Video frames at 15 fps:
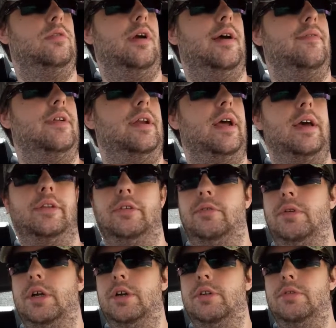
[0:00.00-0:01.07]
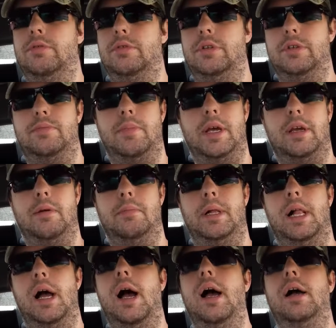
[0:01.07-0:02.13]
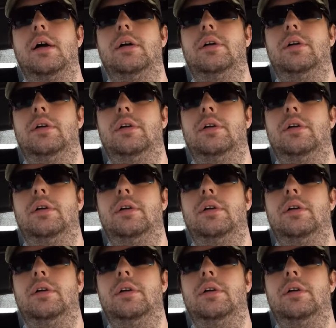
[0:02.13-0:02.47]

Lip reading: drive it down the road and just make a blot.